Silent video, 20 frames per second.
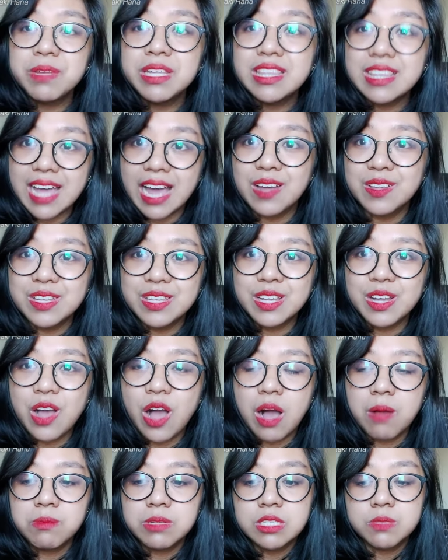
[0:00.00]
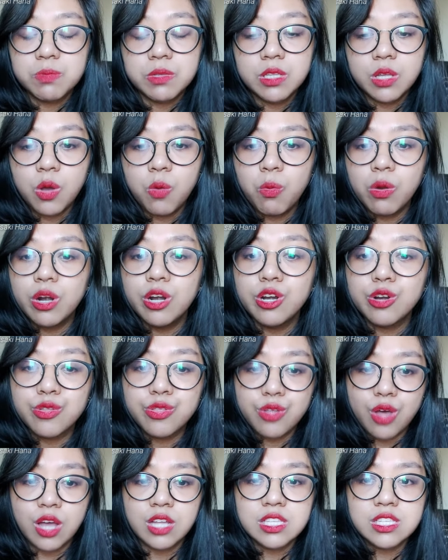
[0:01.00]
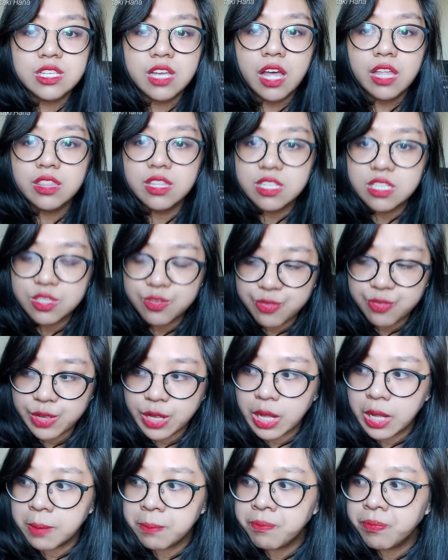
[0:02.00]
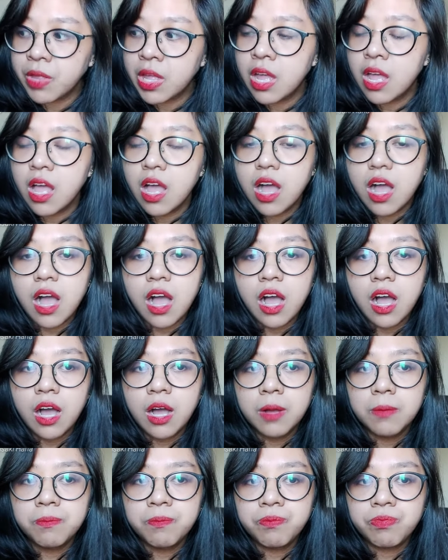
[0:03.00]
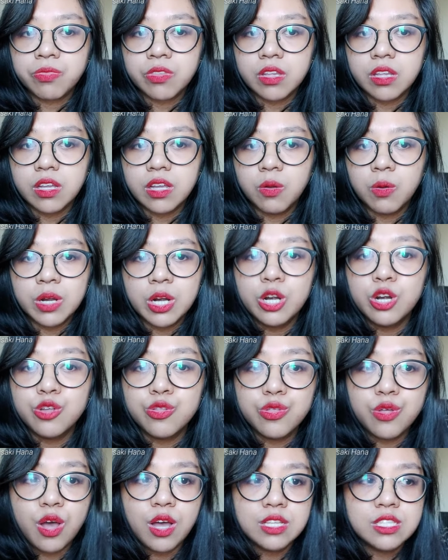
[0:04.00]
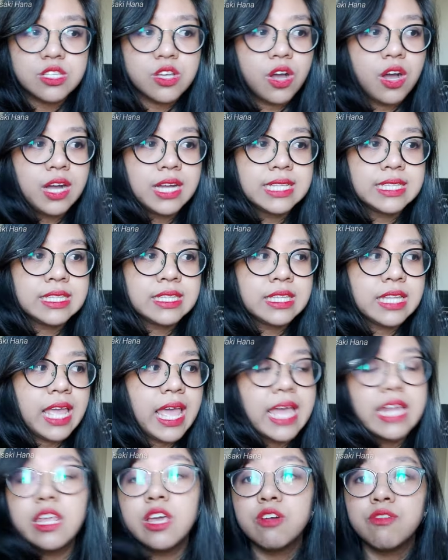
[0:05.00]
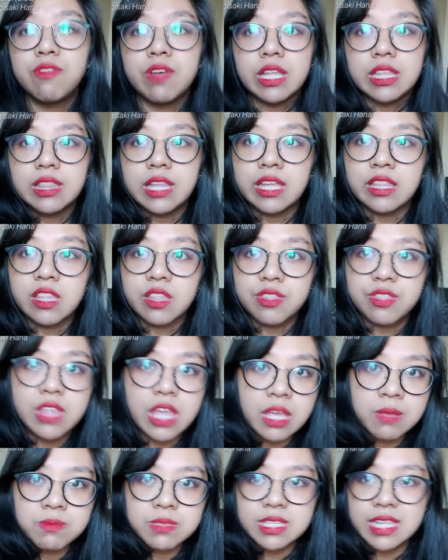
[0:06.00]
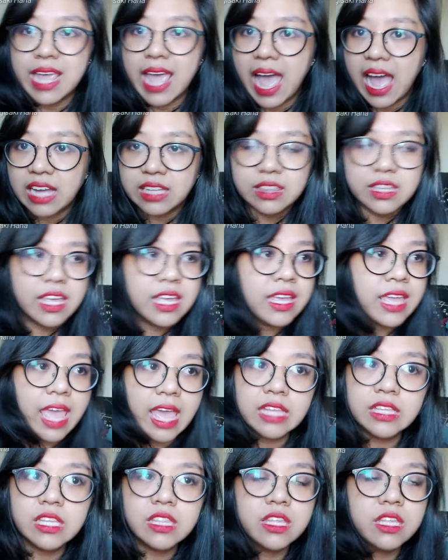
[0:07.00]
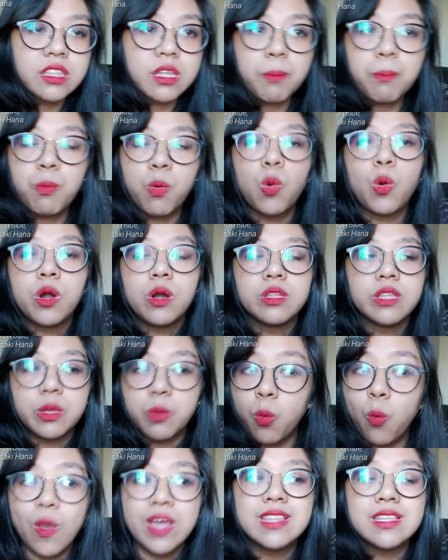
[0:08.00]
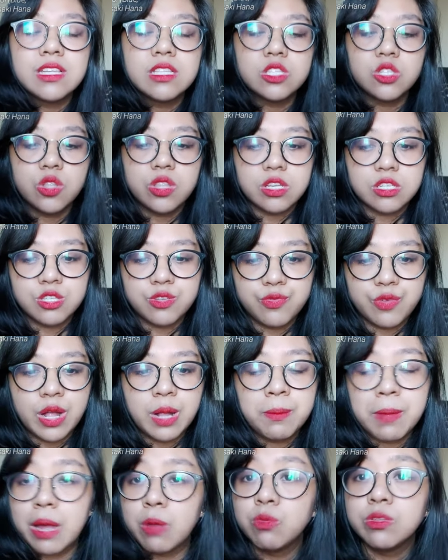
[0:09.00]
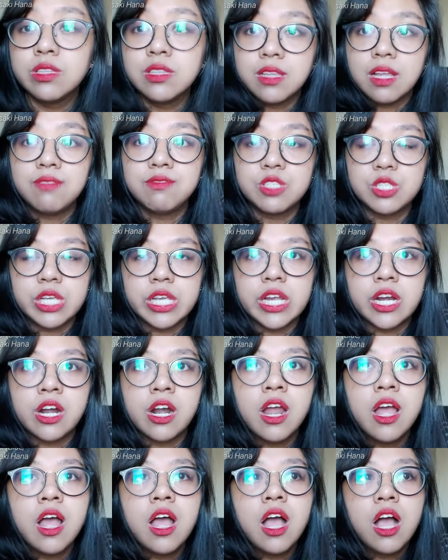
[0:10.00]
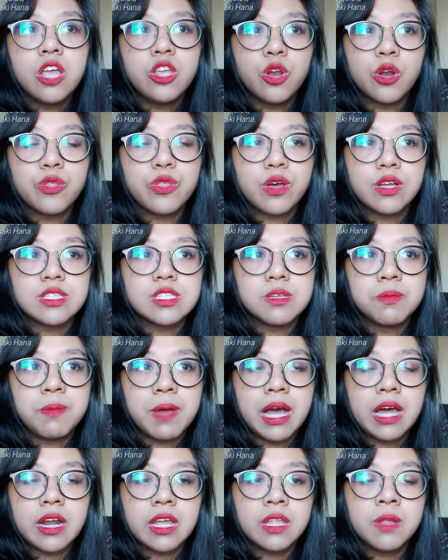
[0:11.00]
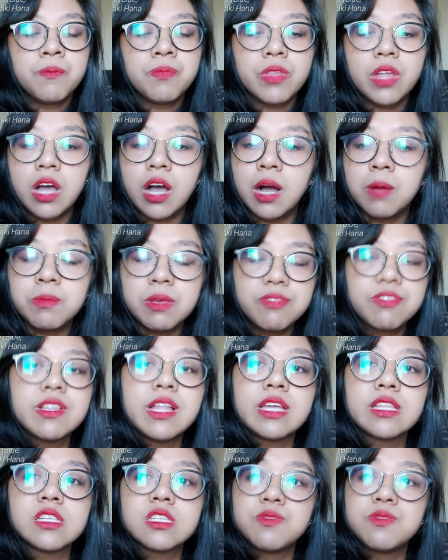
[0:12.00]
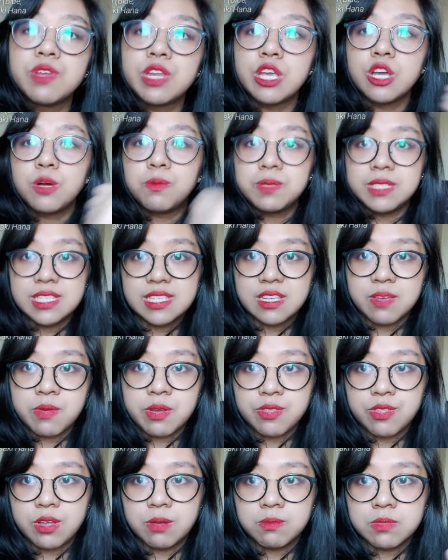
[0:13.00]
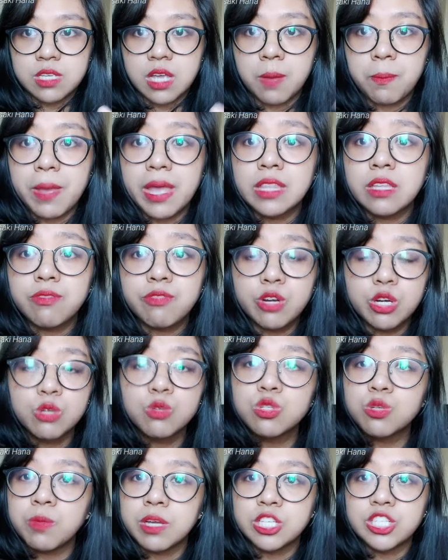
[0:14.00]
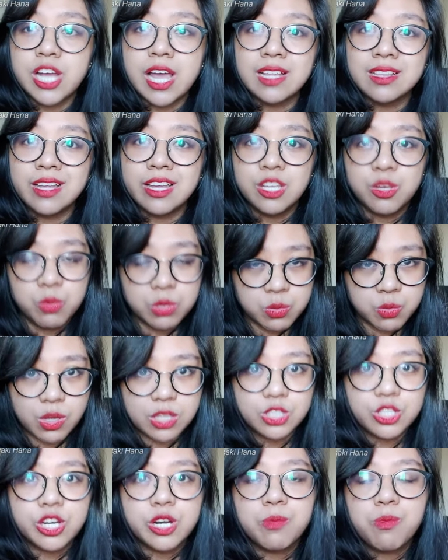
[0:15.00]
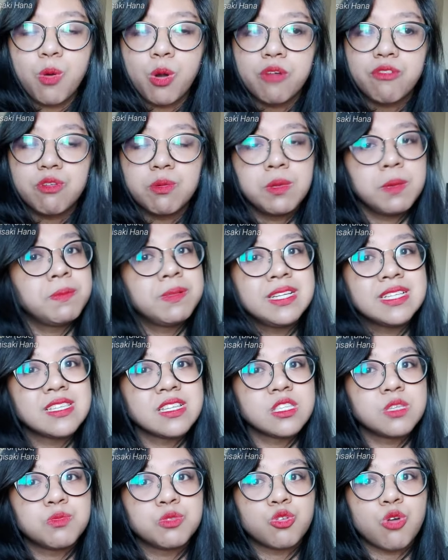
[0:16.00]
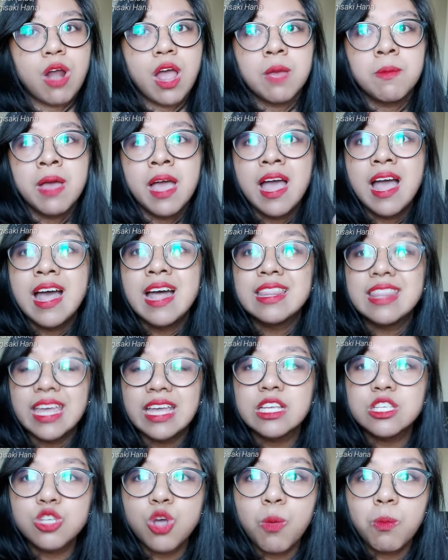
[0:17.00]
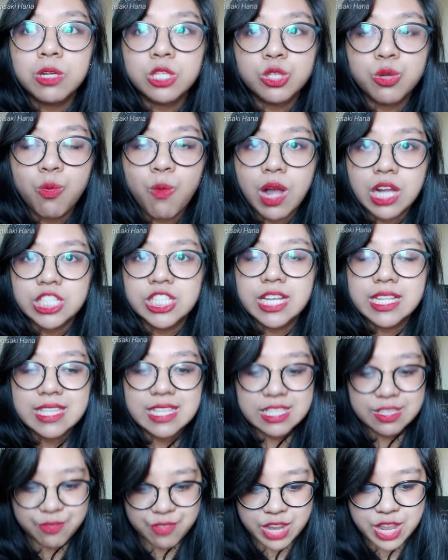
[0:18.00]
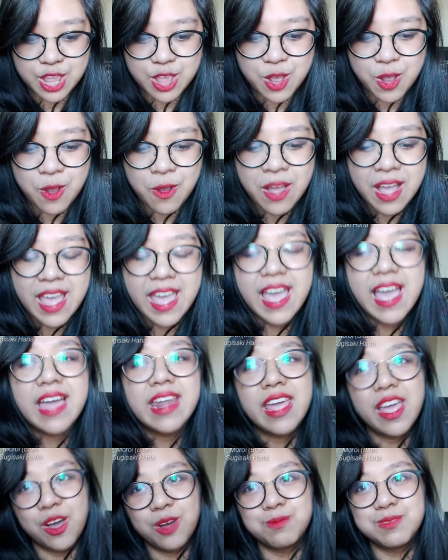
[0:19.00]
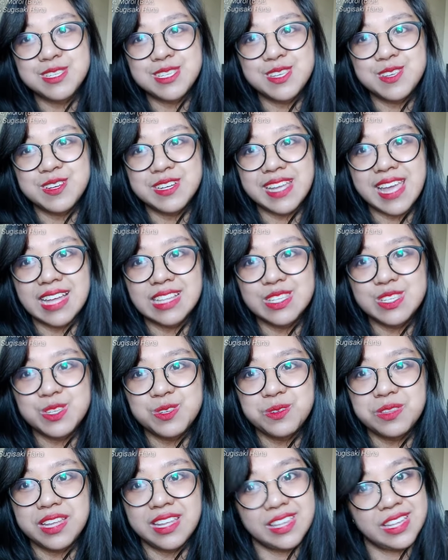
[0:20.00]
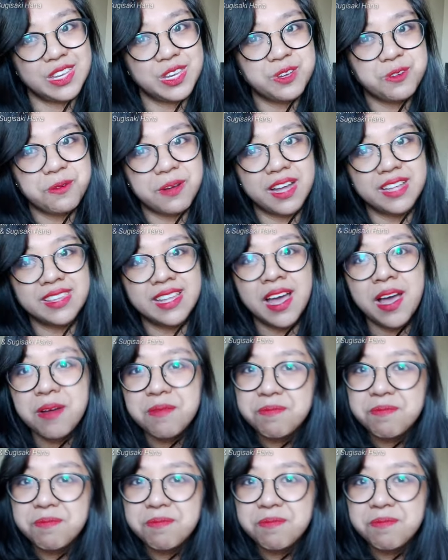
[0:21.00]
me down in the comments below, what are your thoughts on this film? What are your thoughts on any of it? Like, the themes, the acting, anything that that went into this film? I would love to hear your thoughts about it. If you like this video, please give it a thumbs up. And if you're new to my channel and you would want to hear more from me, please hit subscribe. Thank you so much for watching this video, and I hope to see you again soon in a new one.